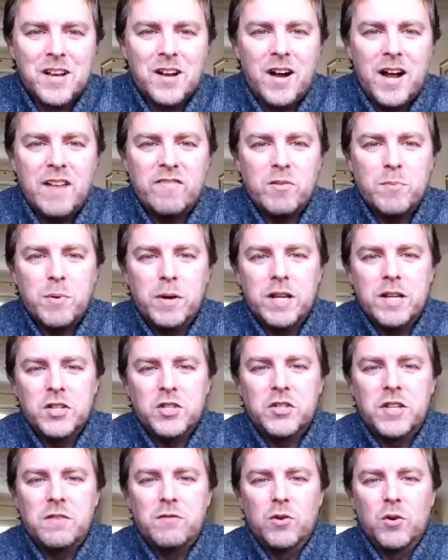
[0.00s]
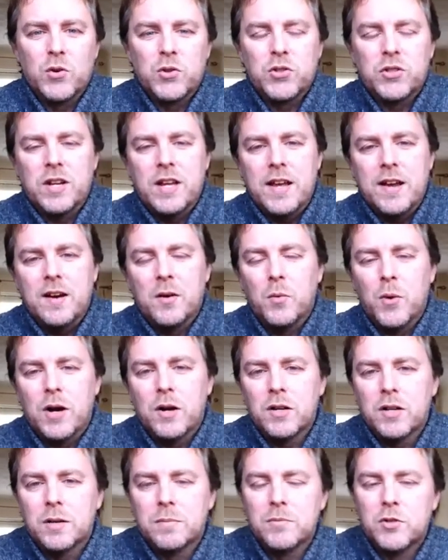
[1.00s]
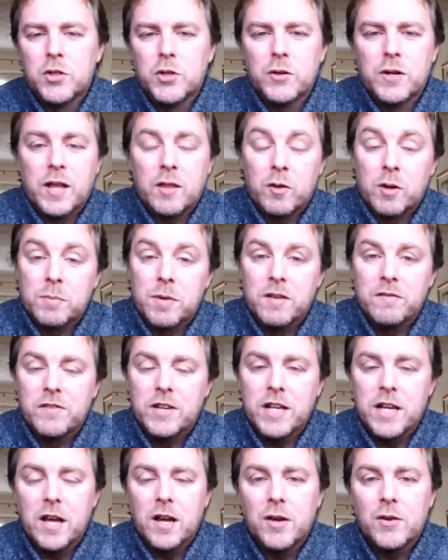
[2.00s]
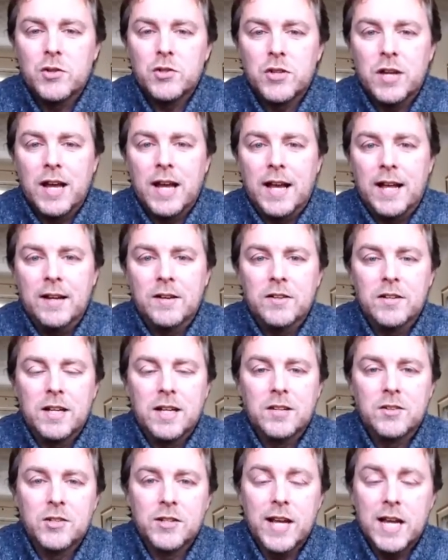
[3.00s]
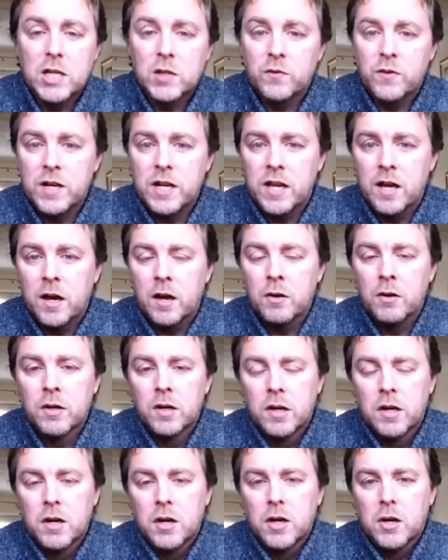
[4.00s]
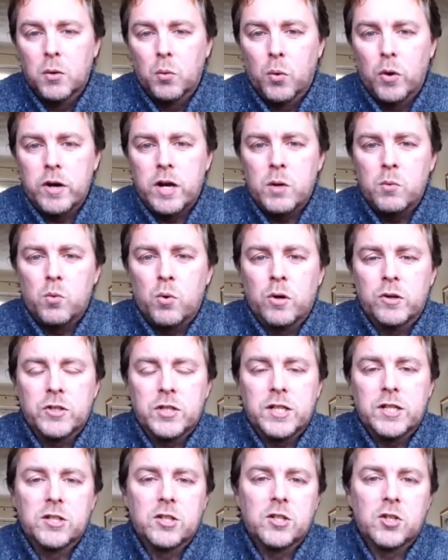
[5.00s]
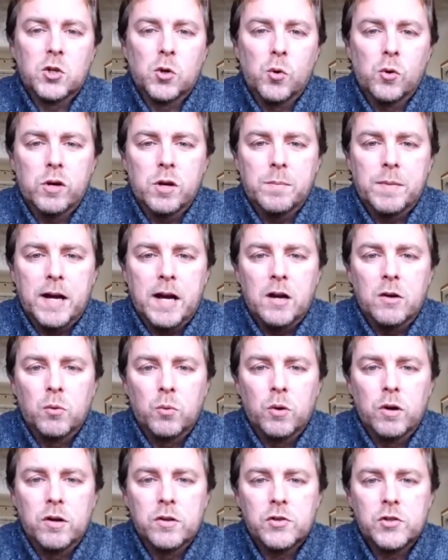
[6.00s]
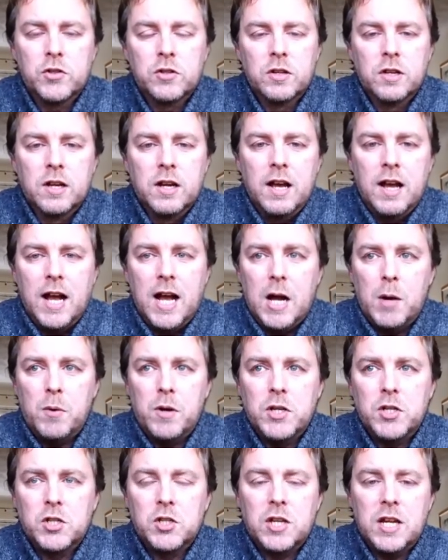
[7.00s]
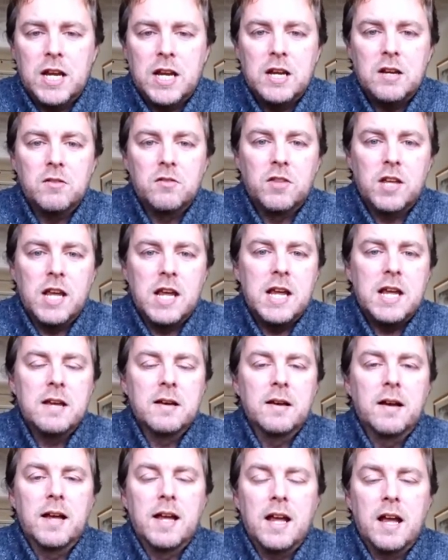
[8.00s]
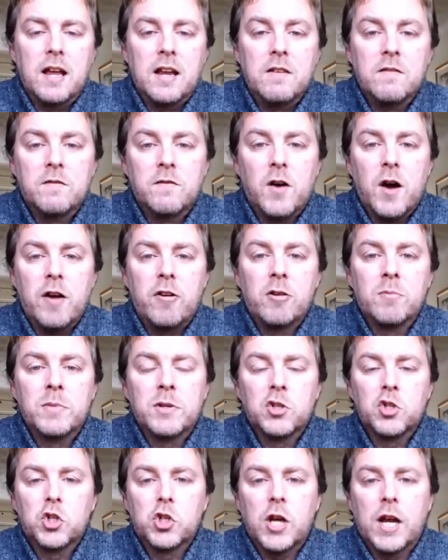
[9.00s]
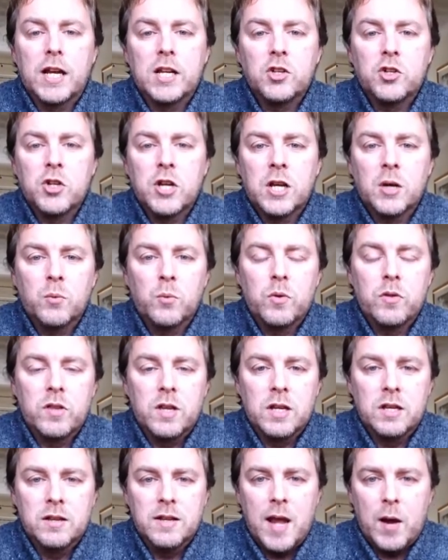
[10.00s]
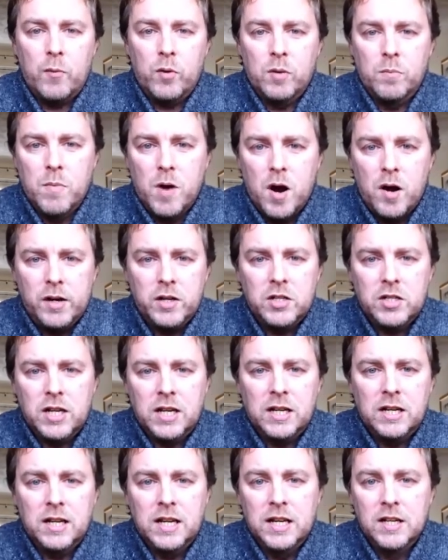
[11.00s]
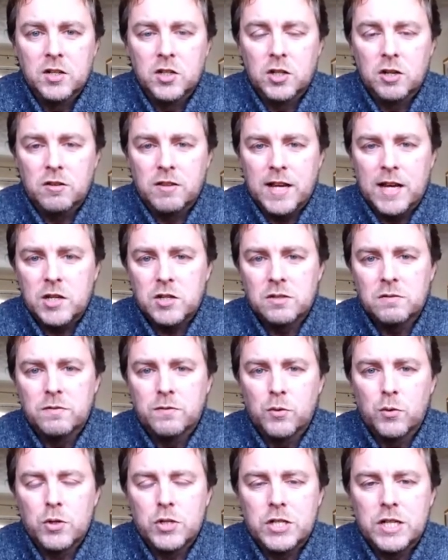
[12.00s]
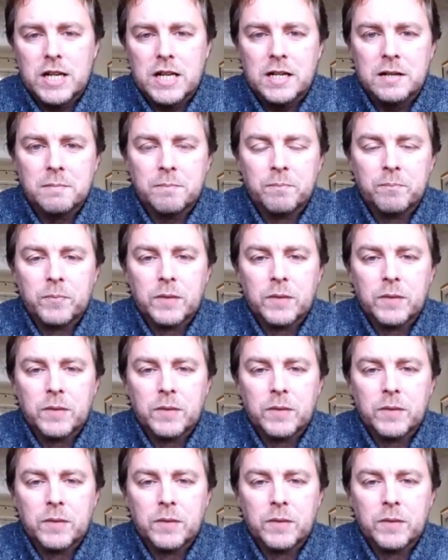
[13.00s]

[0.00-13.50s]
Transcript: Hi everybody, it's Steve Lawson here and welcome to another of my videos. And in today's video, what I wanted to talk about was how I see the environment changing within network marketing in 2014.